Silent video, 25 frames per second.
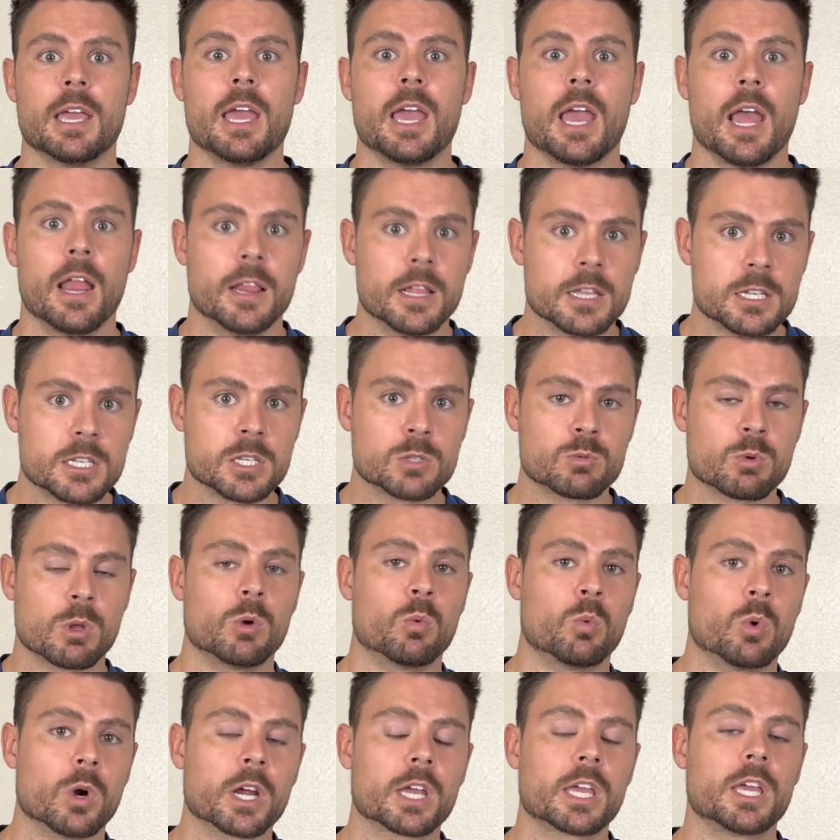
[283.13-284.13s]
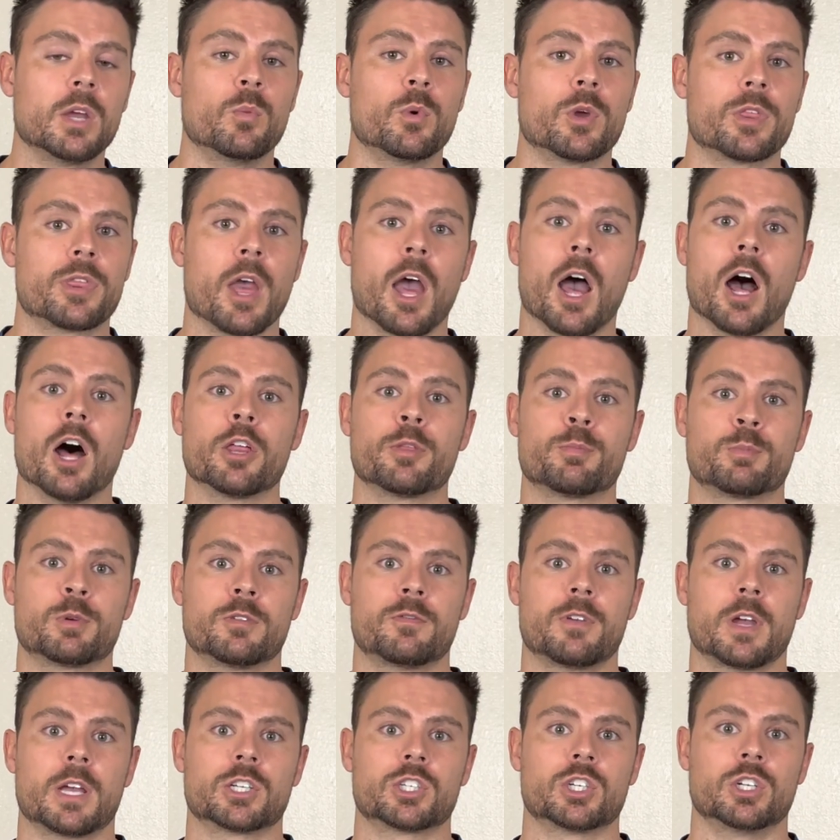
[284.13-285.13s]
And this is when working with a health
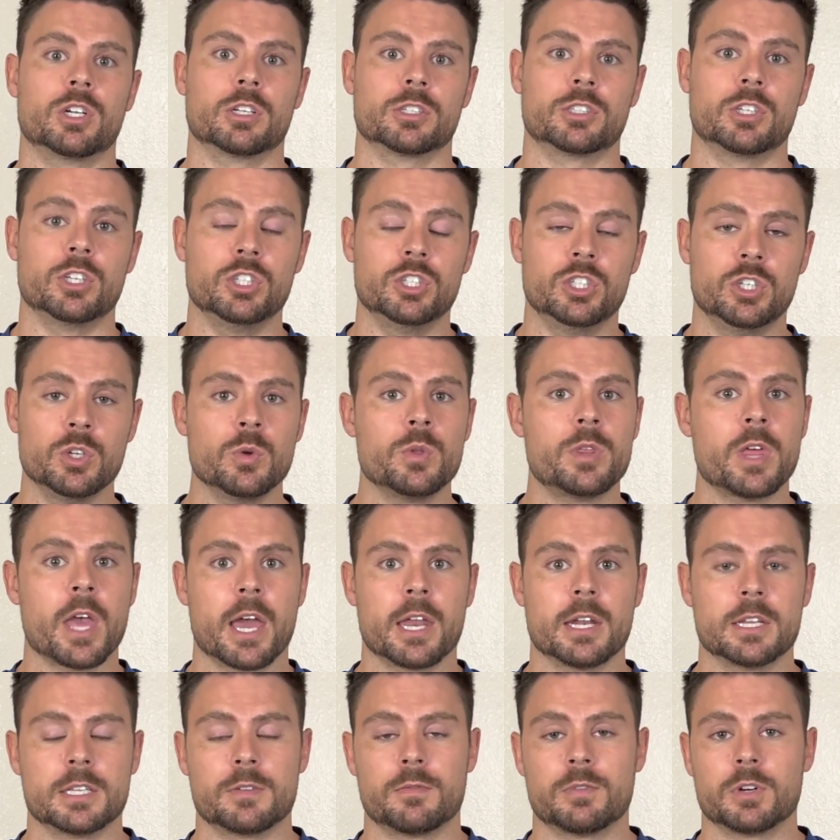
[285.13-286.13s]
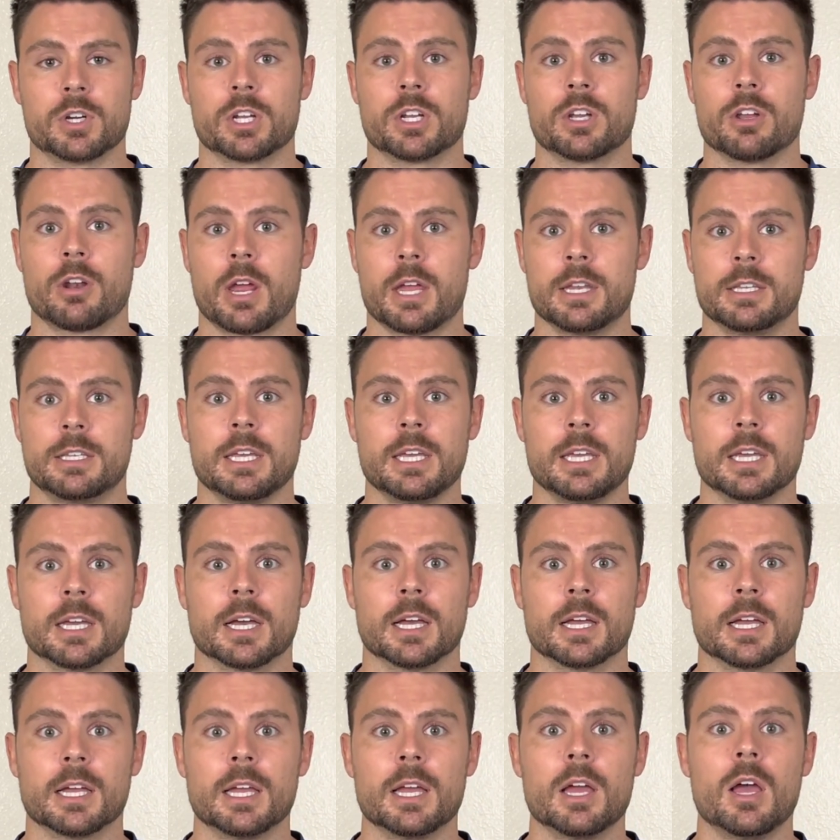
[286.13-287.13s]
professional to do that is a very good
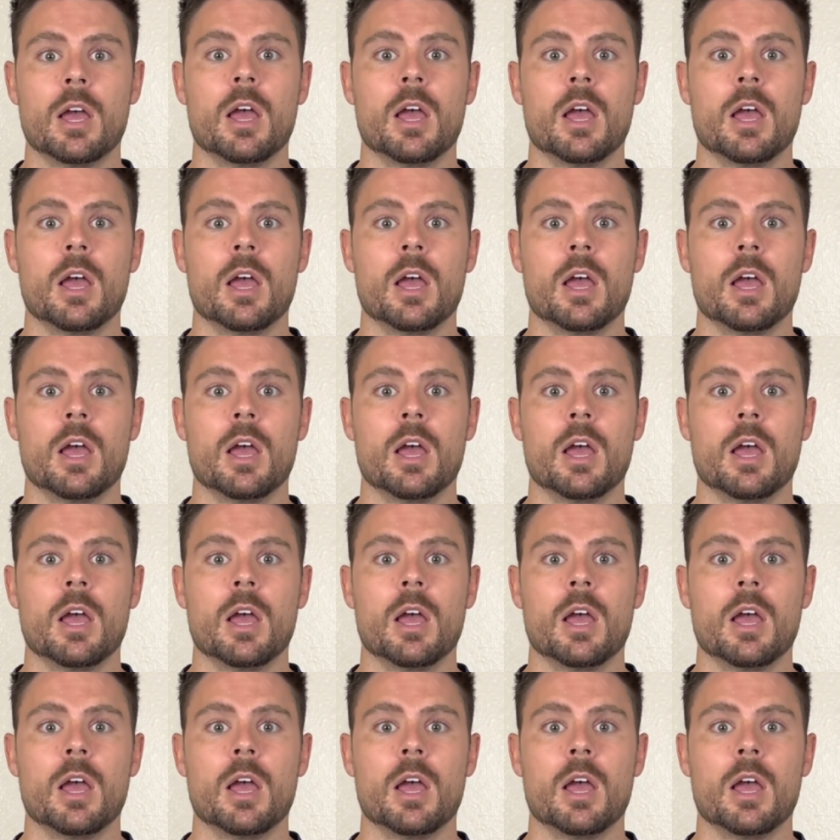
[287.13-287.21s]
idea,